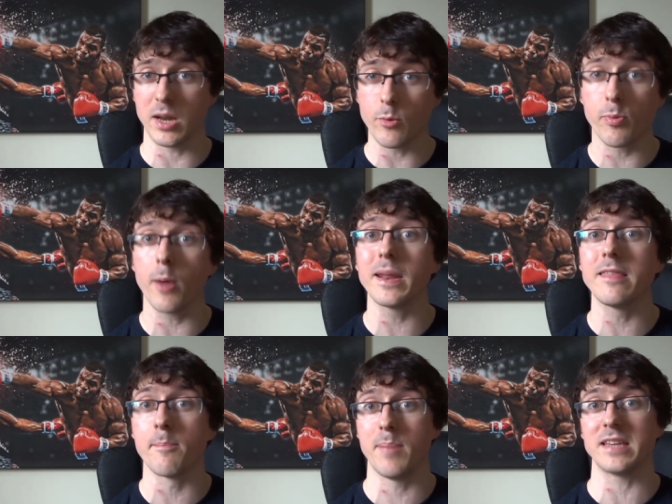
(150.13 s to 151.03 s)
It was probably
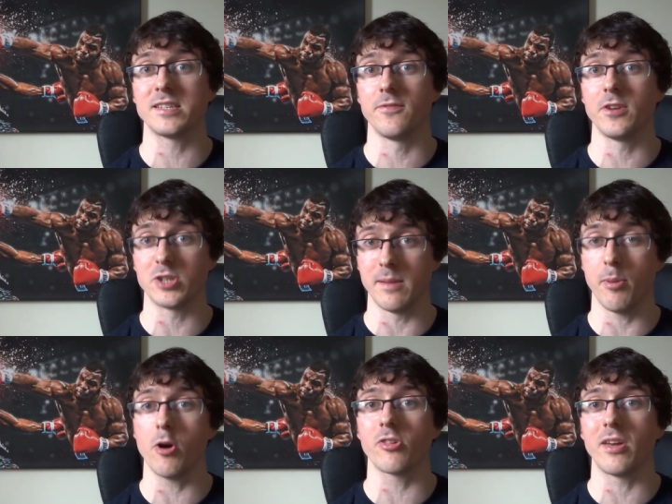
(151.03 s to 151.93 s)
the best division in
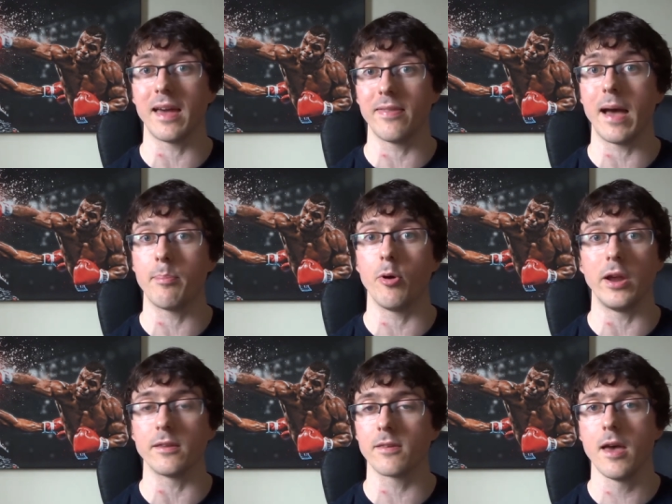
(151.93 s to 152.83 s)
boxing at that
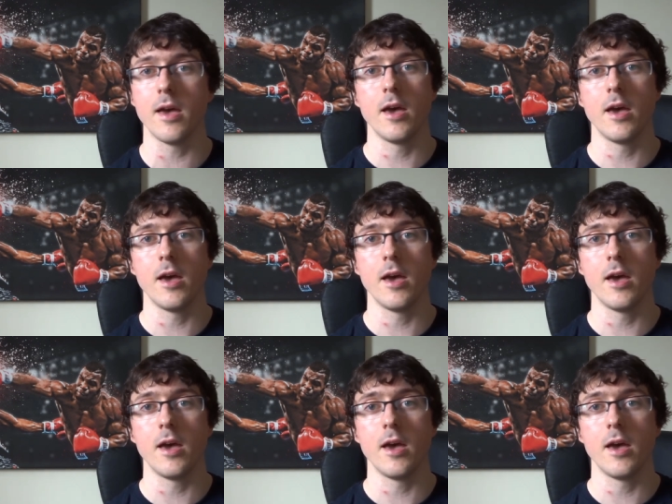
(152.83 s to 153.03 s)
point.